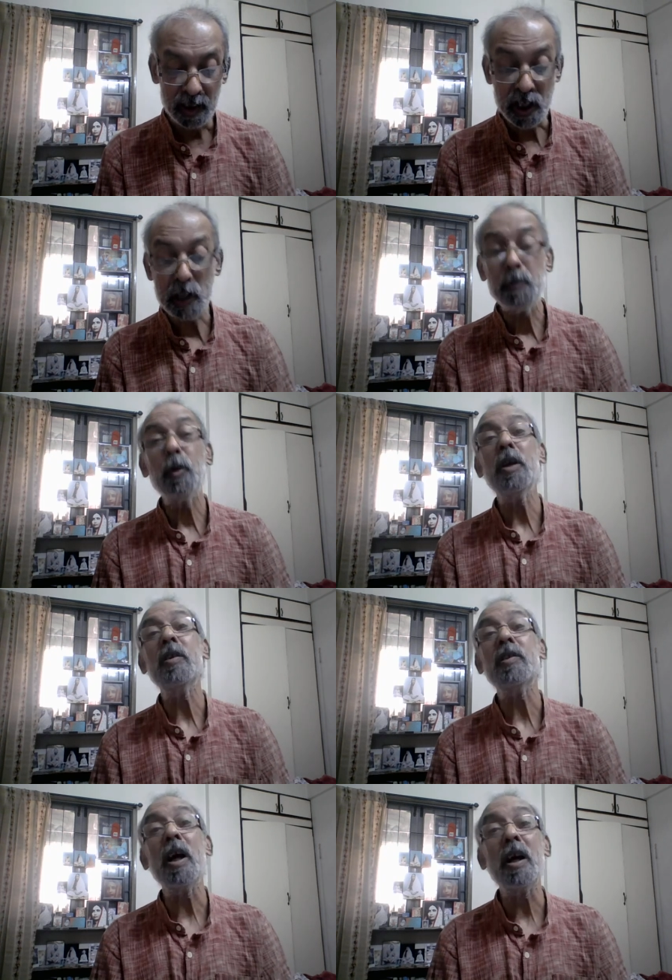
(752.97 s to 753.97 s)
Ishpurir
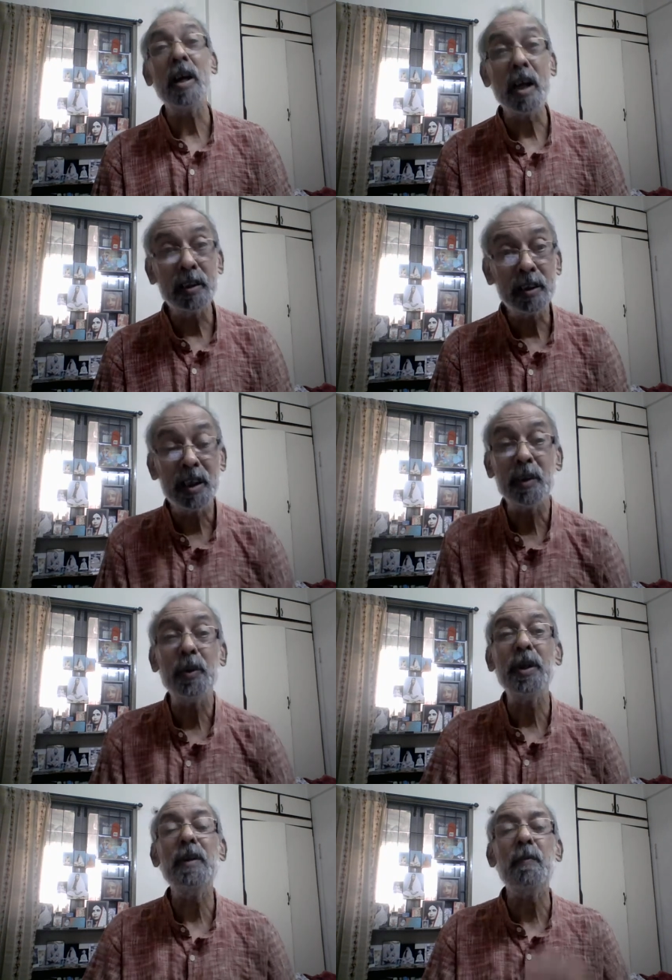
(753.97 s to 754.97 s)
sakkar
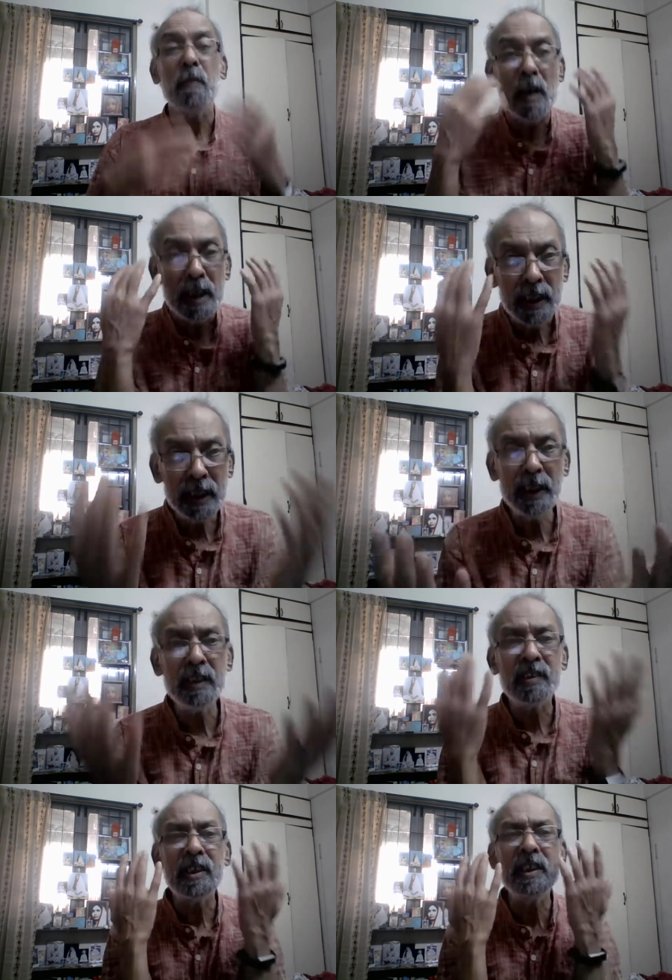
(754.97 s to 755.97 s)
kore. He
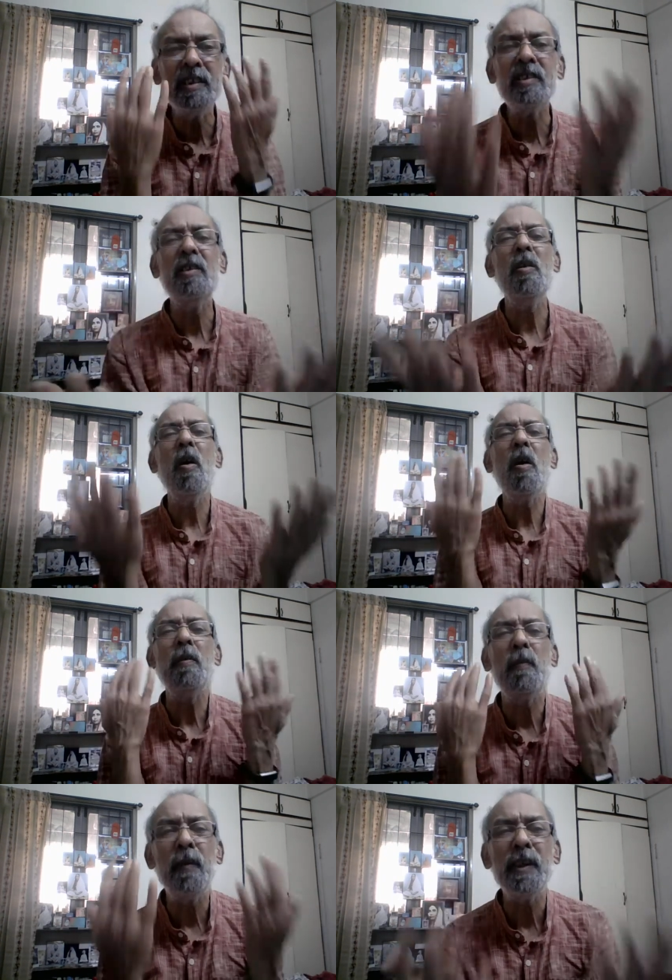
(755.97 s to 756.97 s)
sees
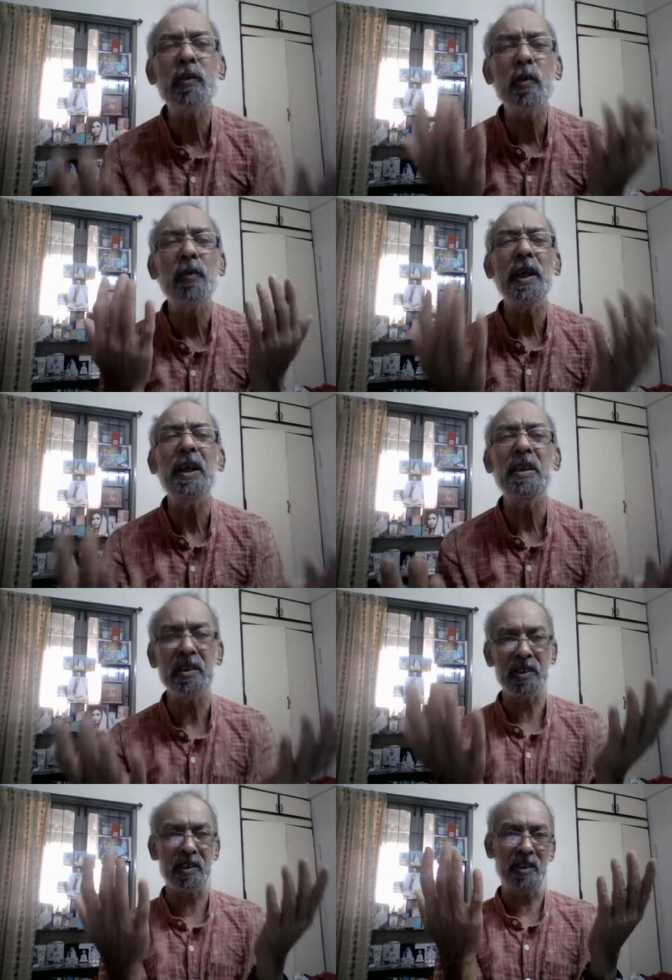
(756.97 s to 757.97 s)
God face to
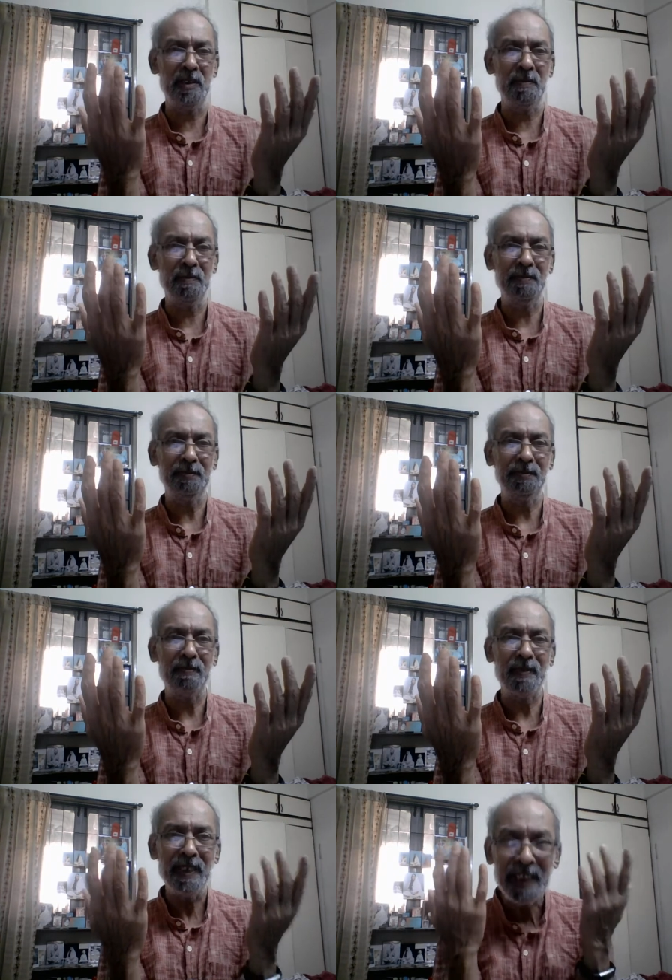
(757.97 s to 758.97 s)
face.
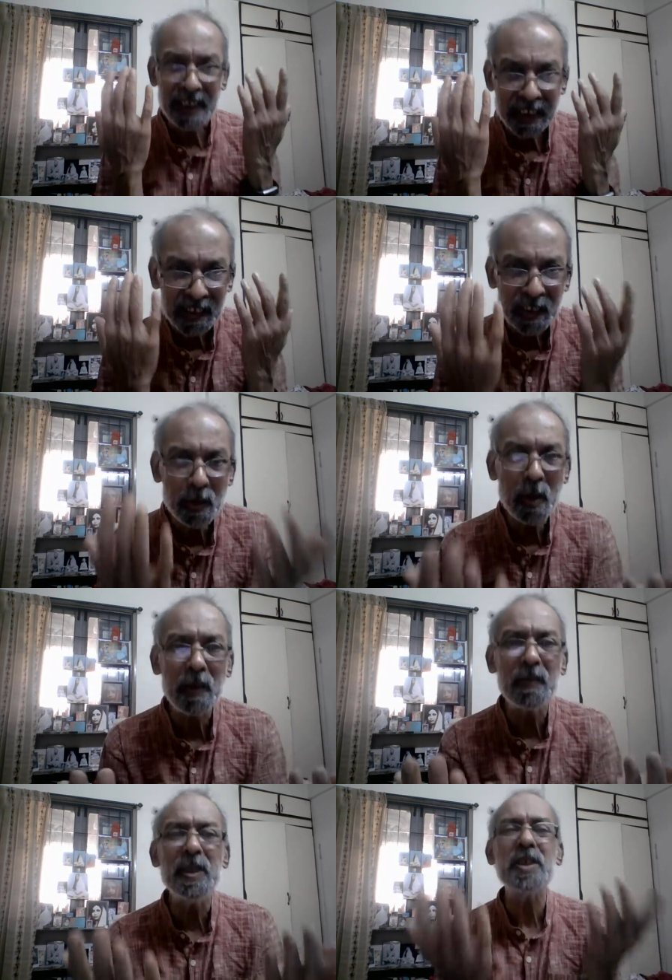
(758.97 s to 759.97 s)
He gets the
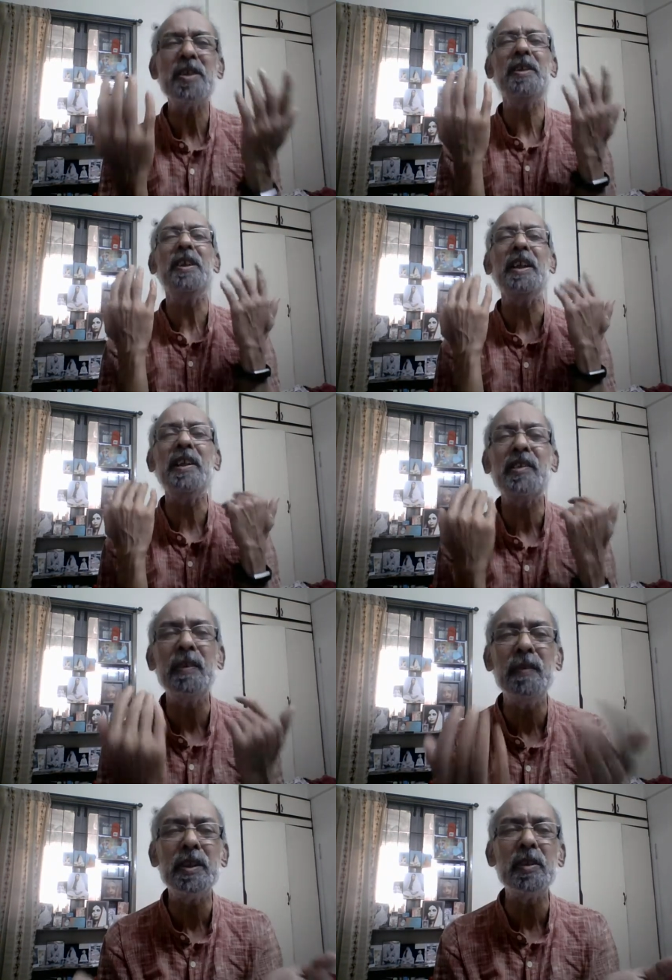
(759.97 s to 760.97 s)
God vision. He gets the
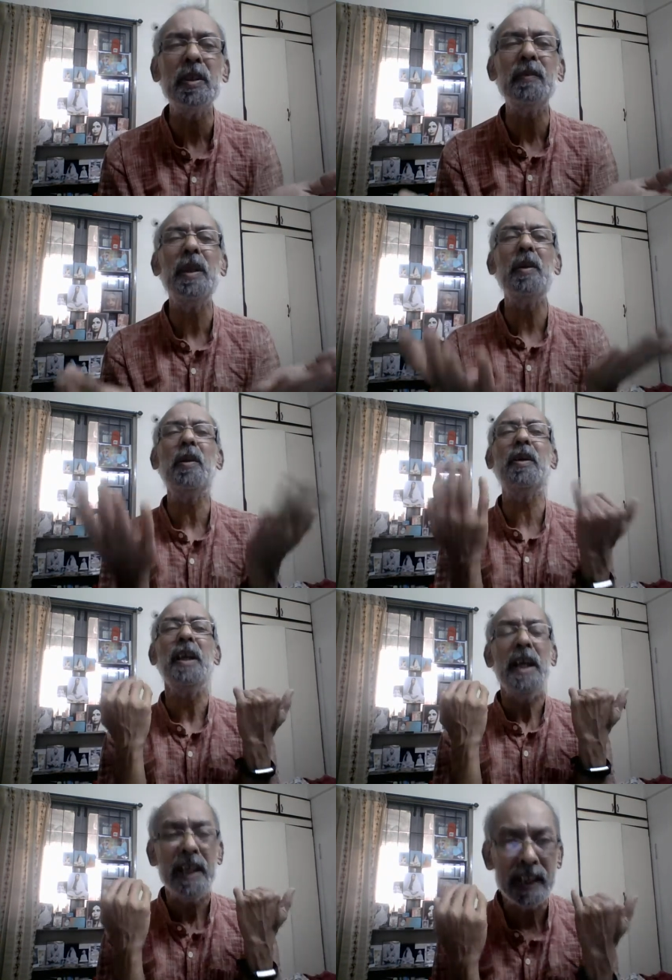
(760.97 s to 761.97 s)
vision of the Lord.
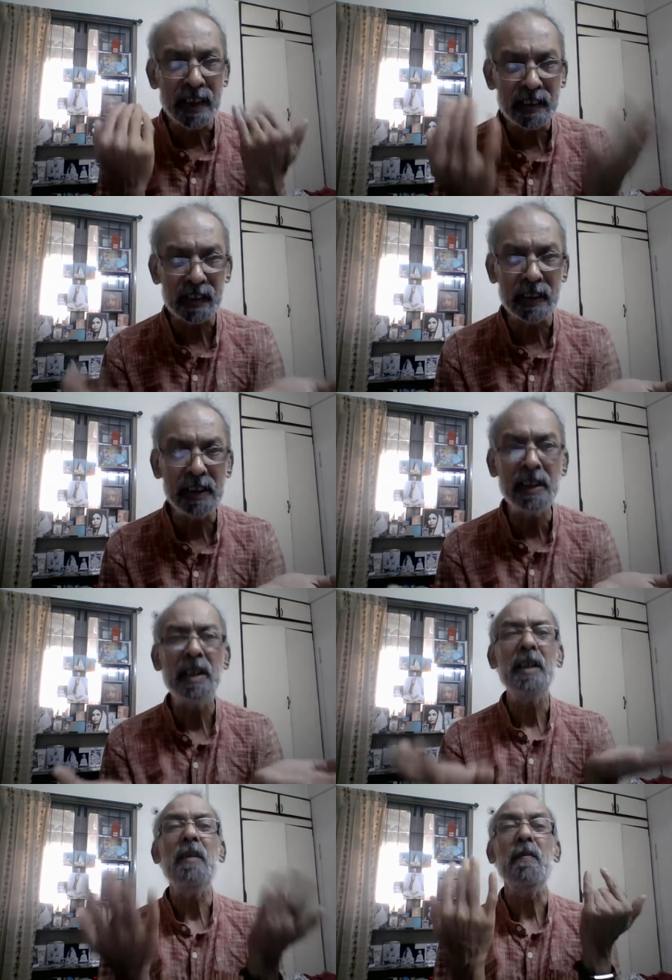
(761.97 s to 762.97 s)
He gets the
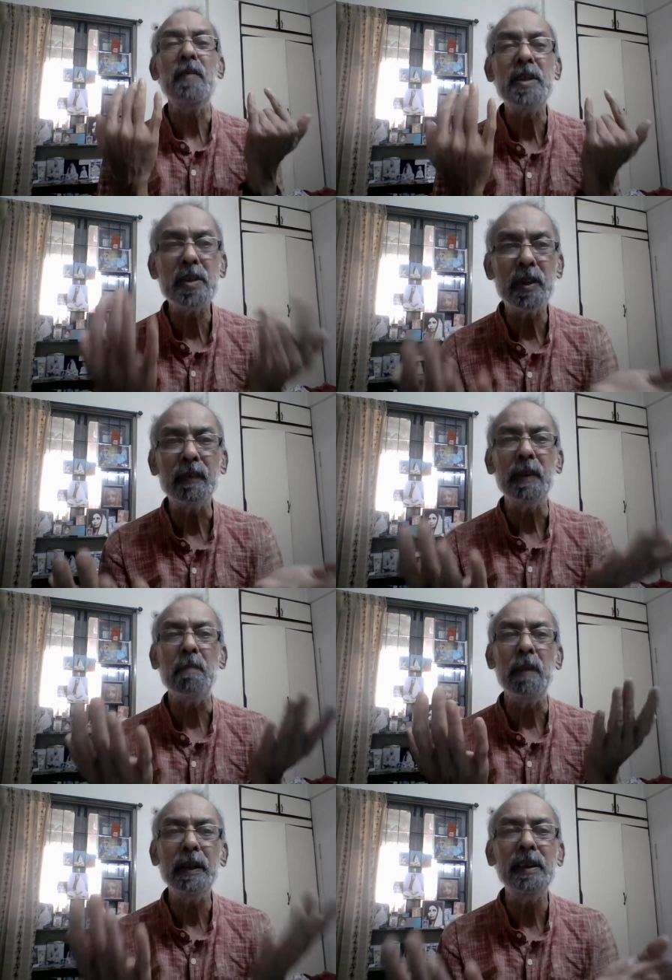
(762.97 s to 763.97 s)
vision of the
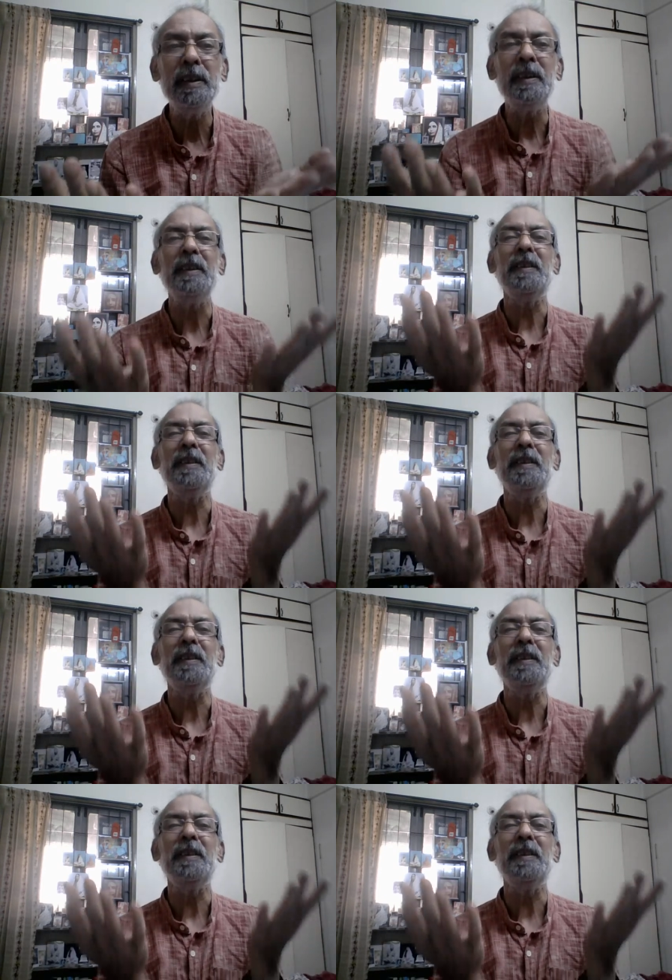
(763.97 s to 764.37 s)
Mother.